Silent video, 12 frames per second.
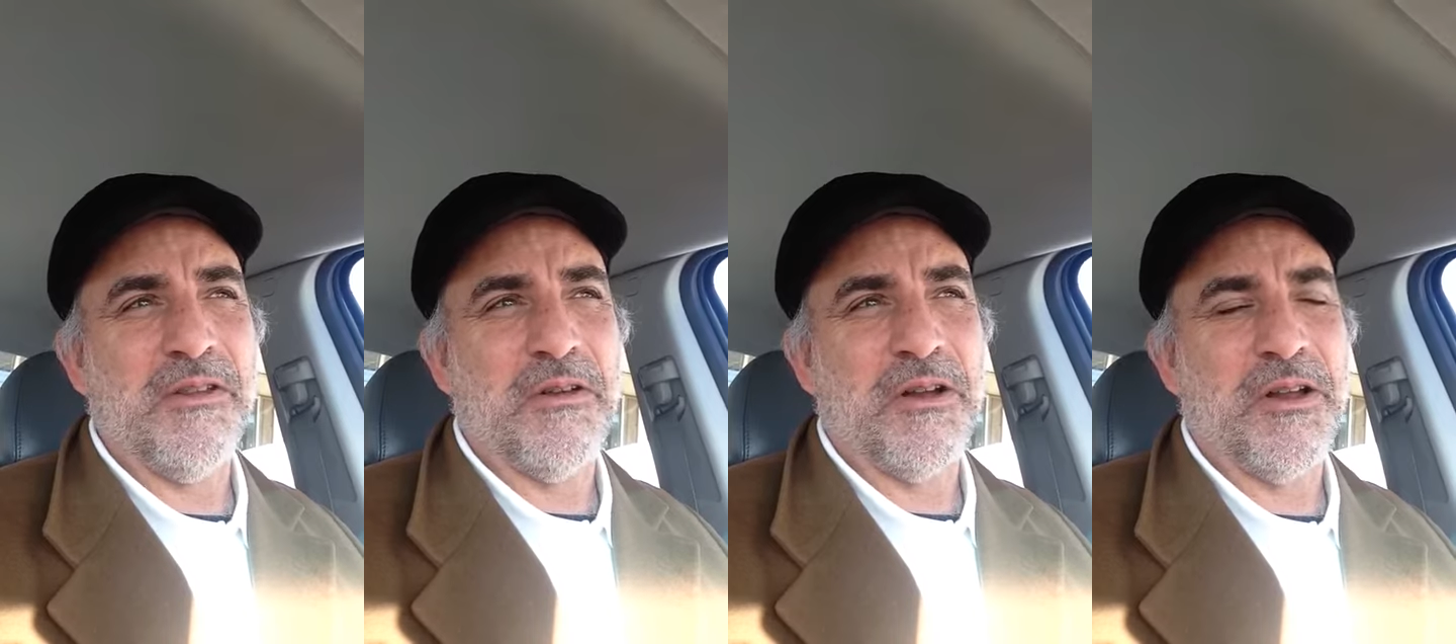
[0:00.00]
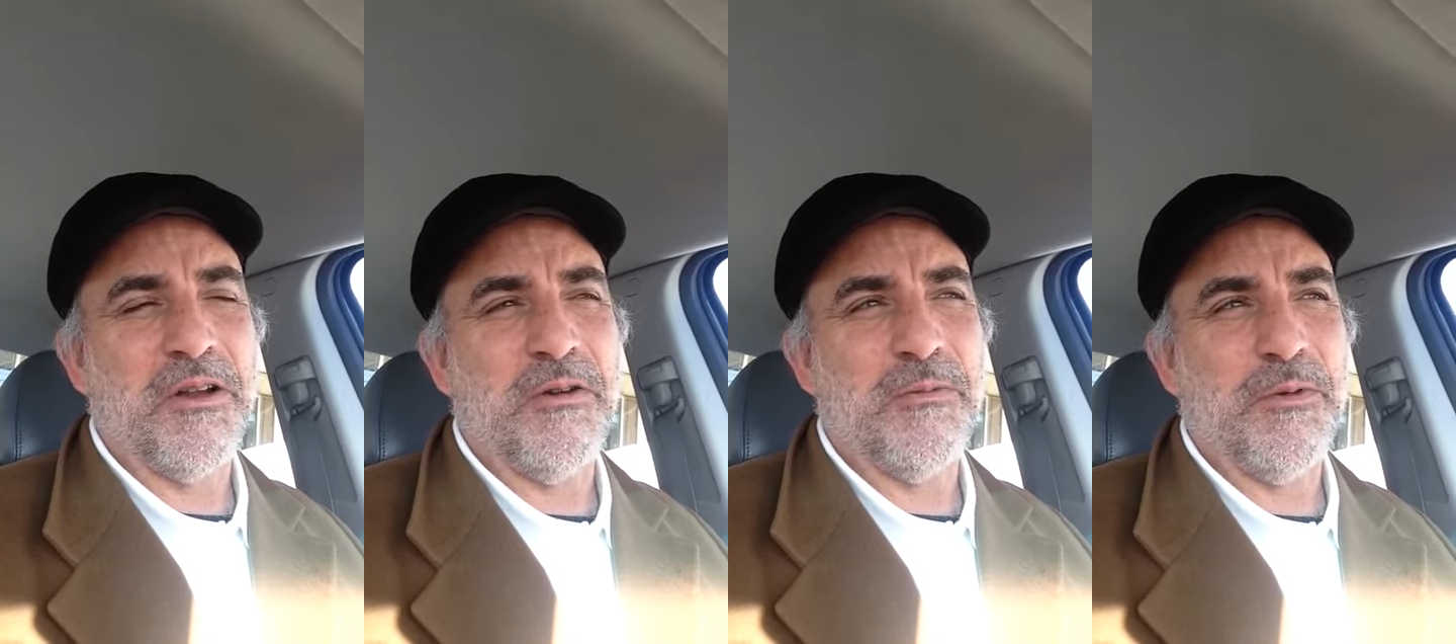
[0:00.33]
long
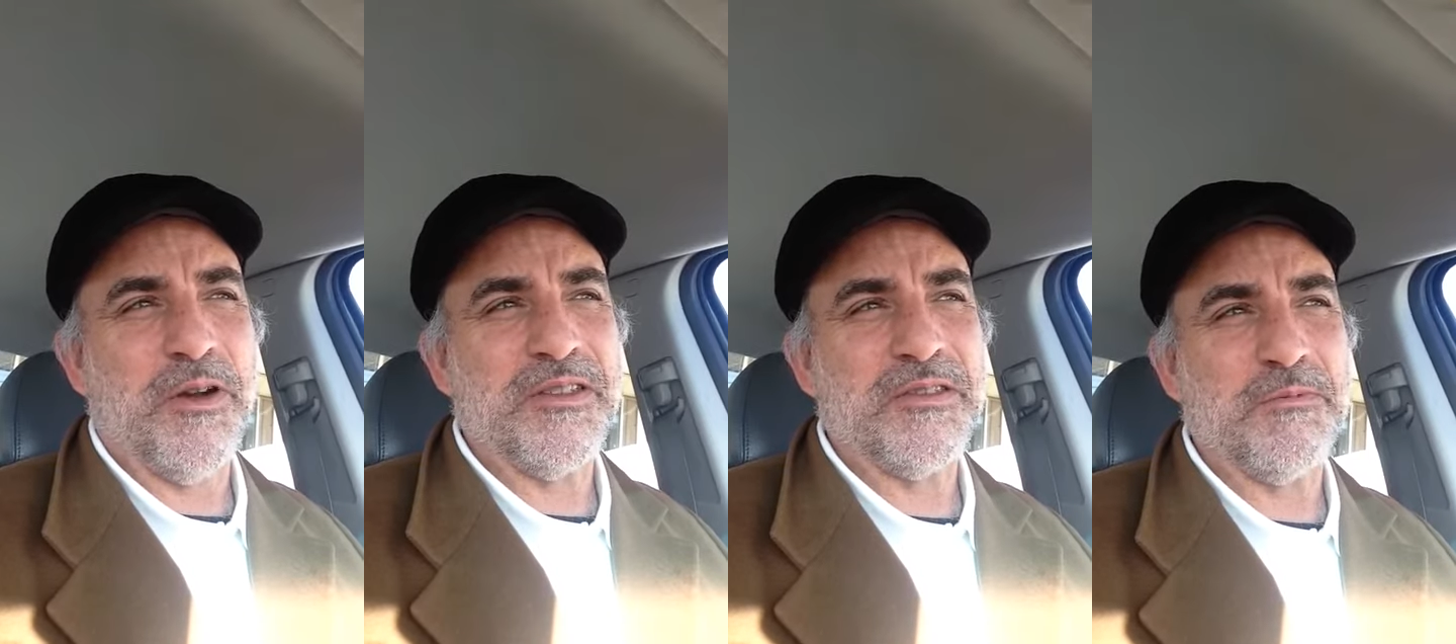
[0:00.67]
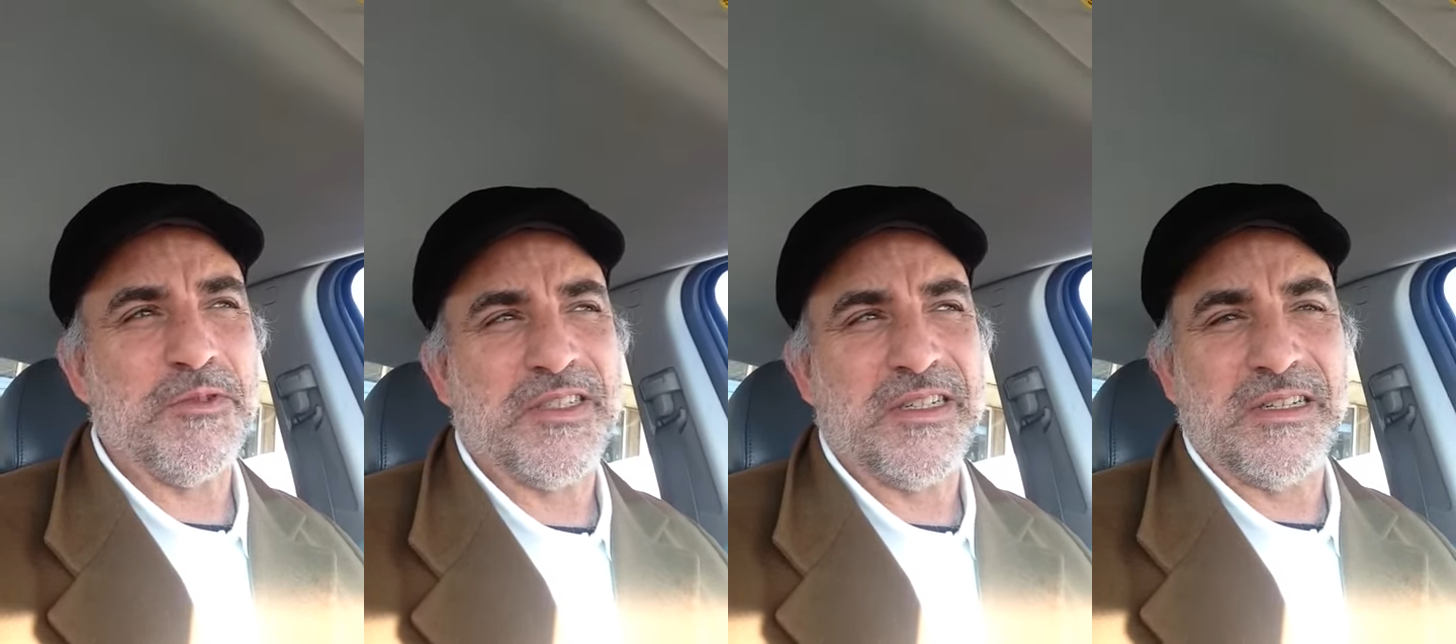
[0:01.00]
ago it was. It
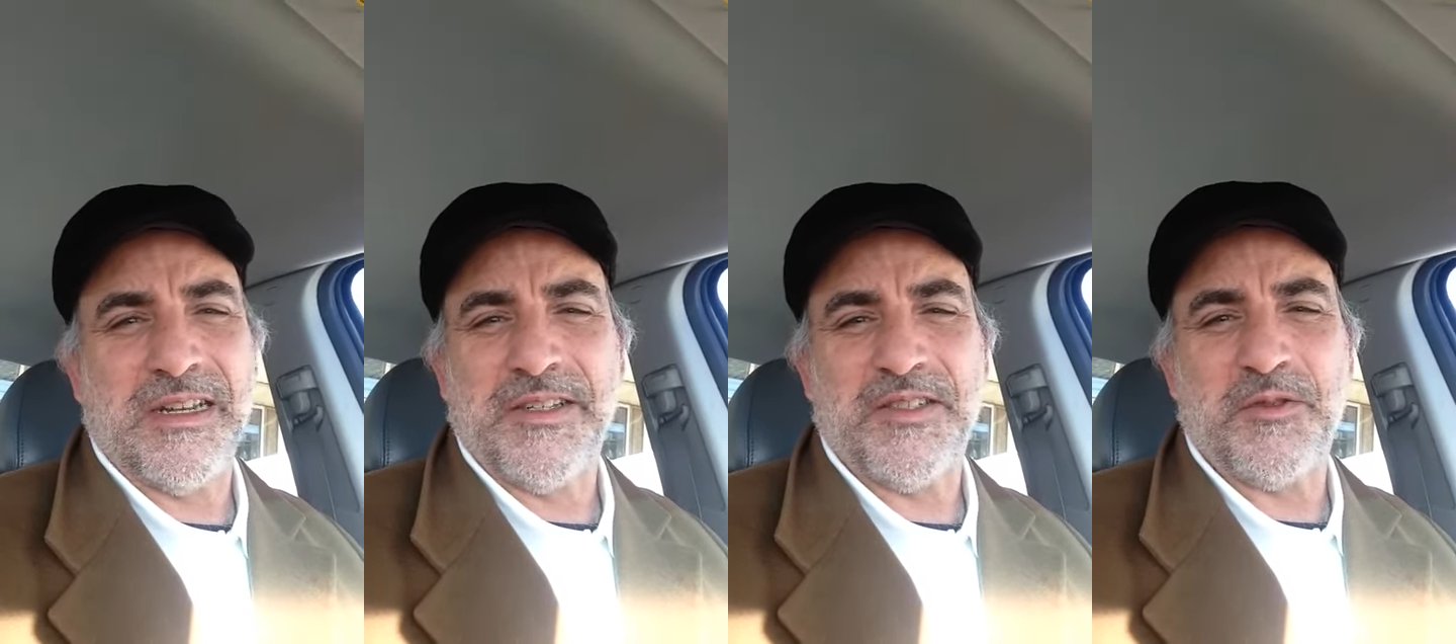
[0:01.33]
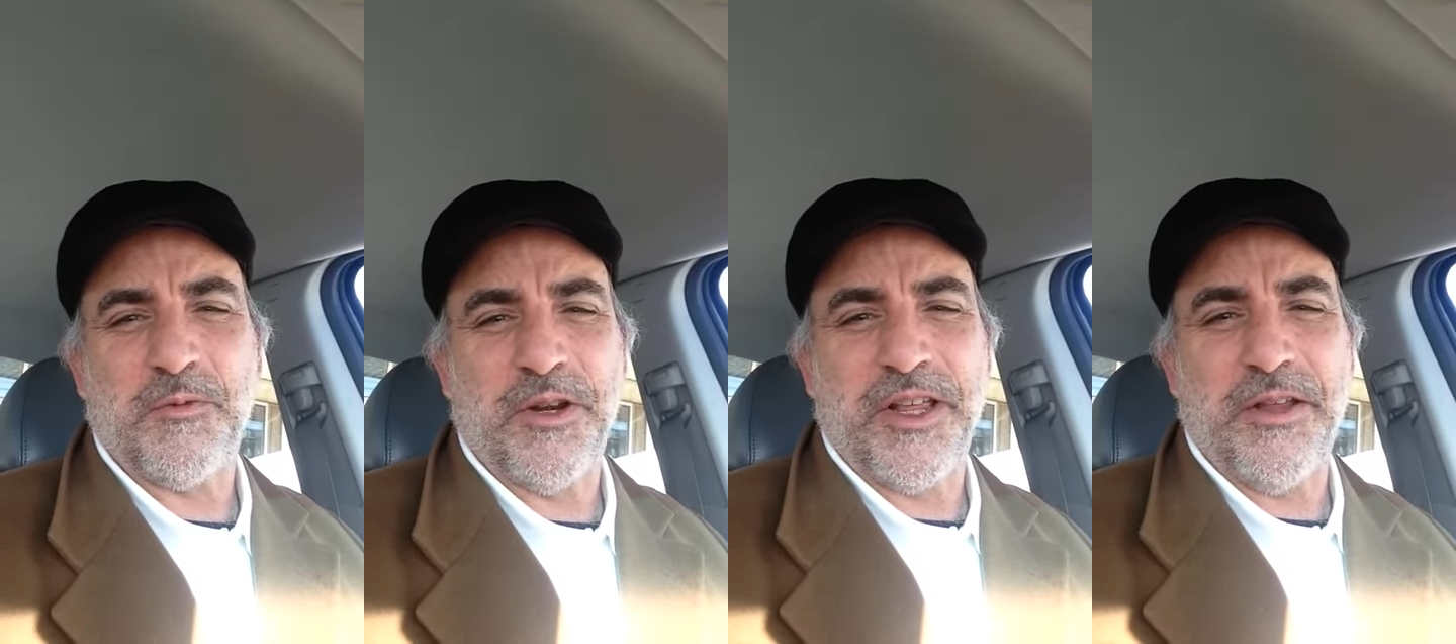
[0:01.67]
was at least
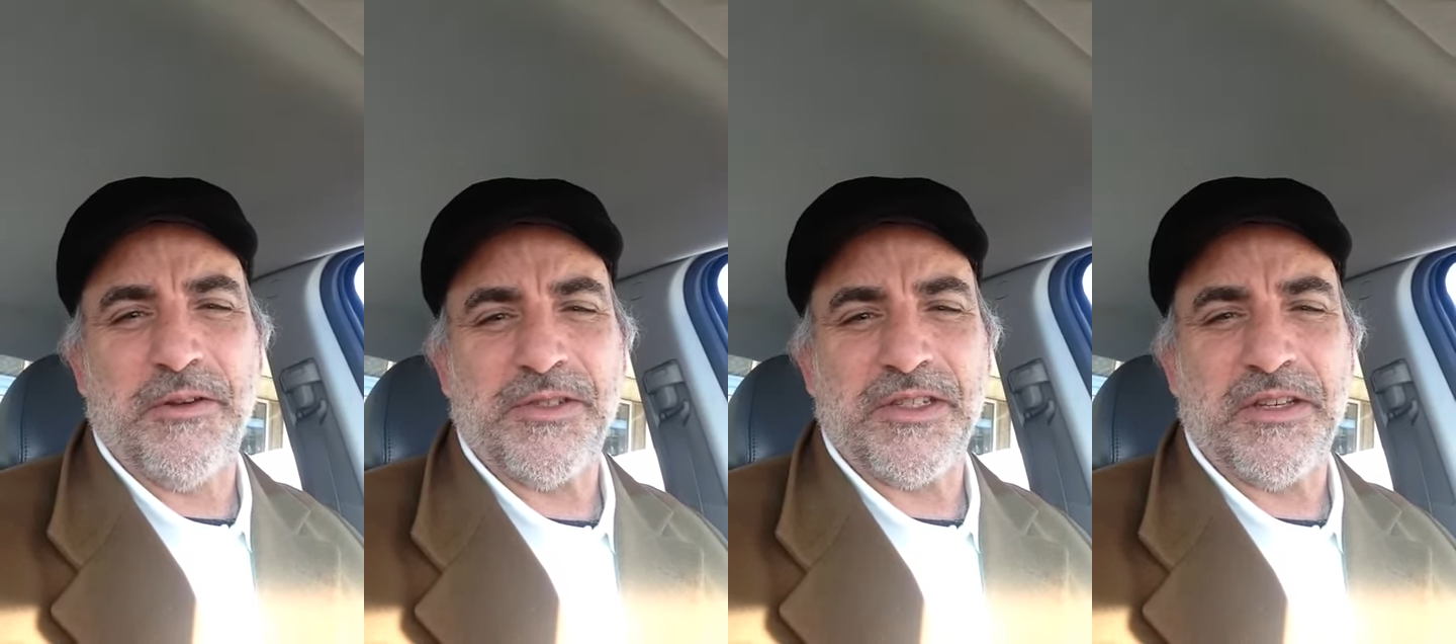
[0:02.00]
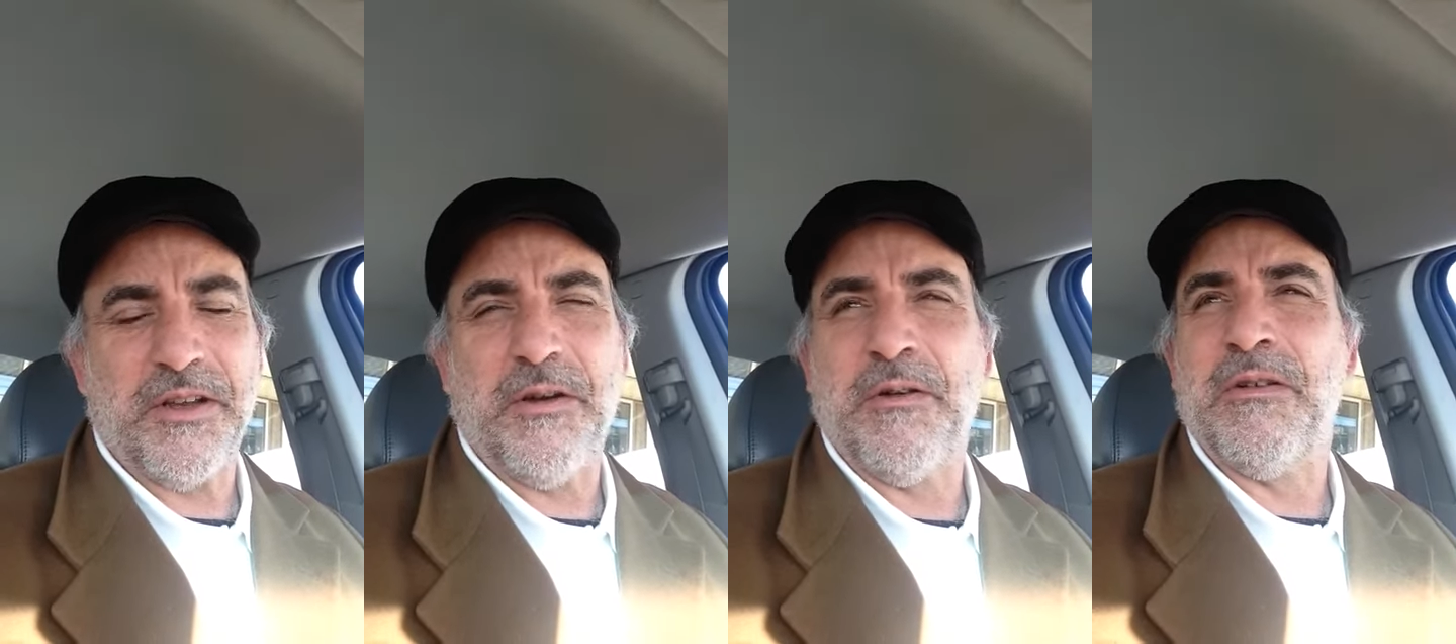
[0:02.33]
twenty years
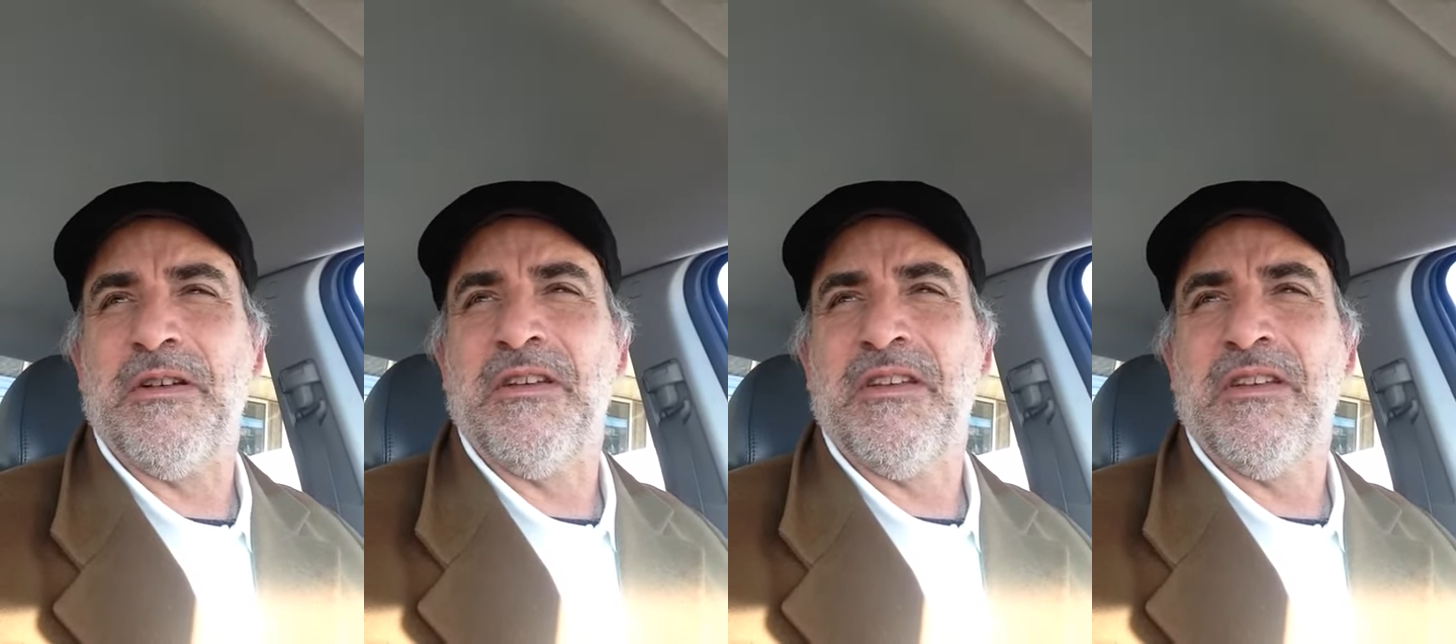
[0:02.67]
ago.